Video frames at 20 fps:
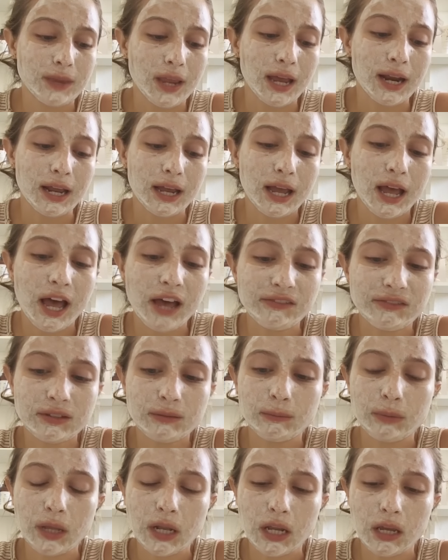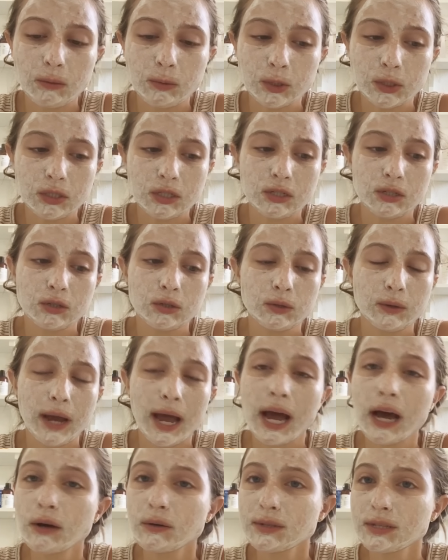And I haven't been able to
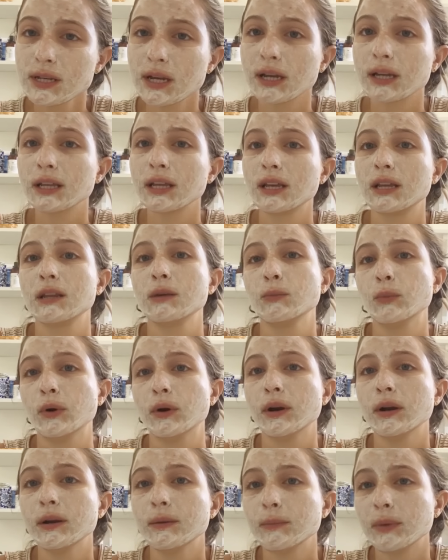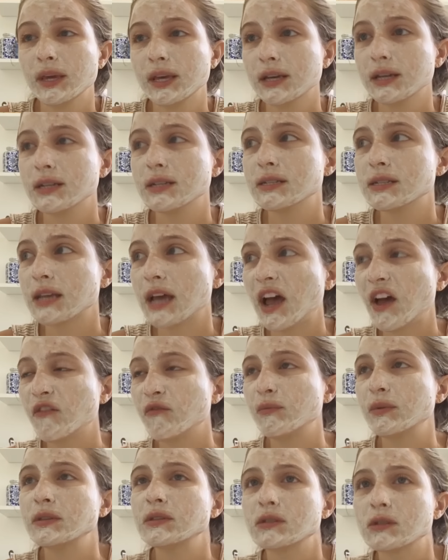house hunt anymore because
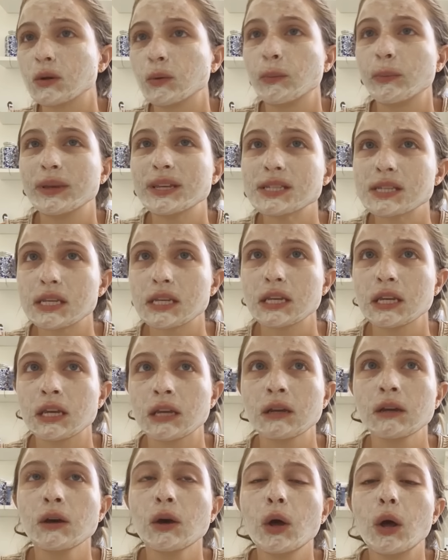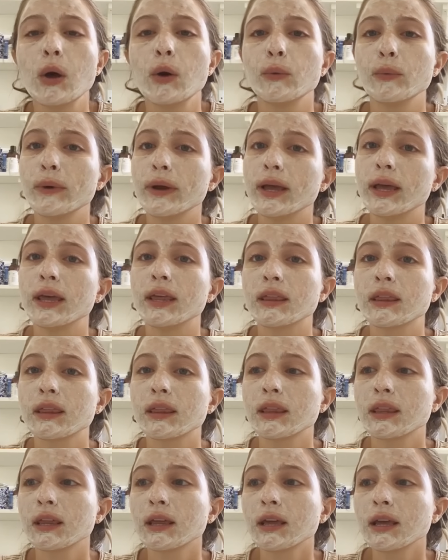I've been so busy
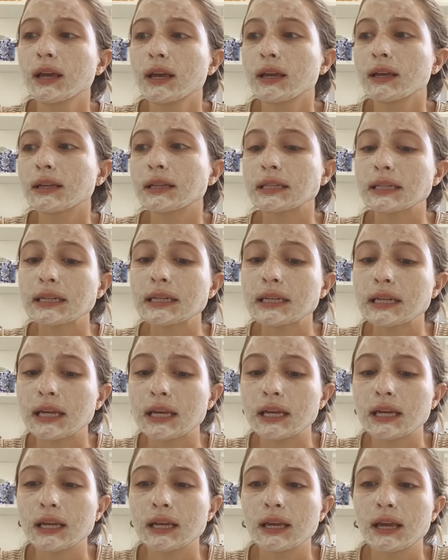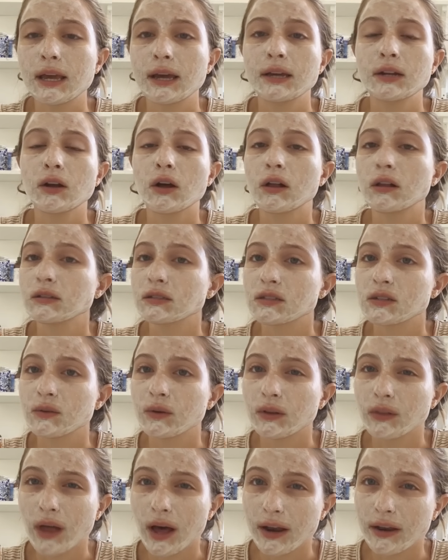with cleaning and also
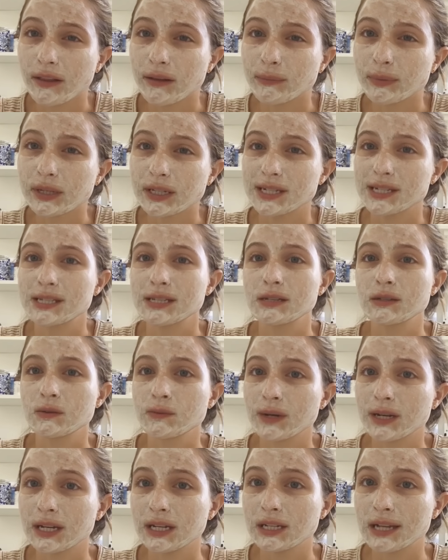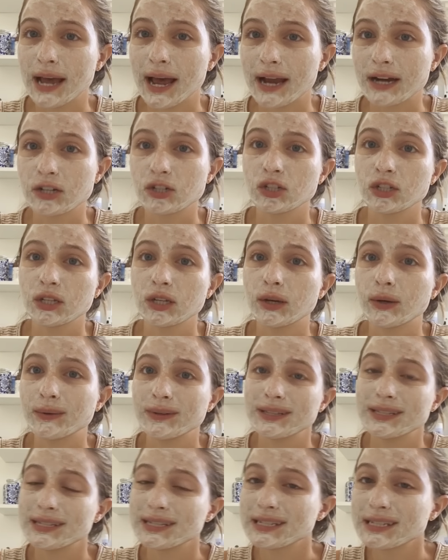a lot of the places we need to actually go
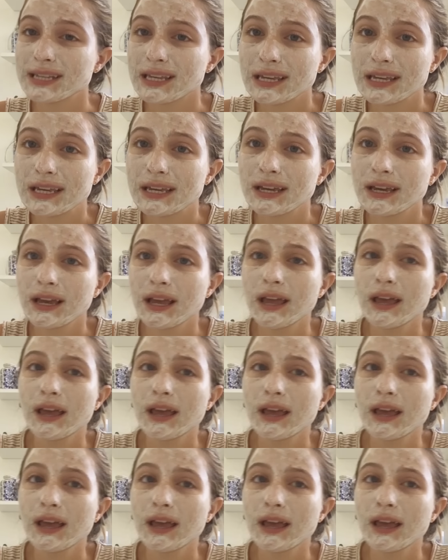and see.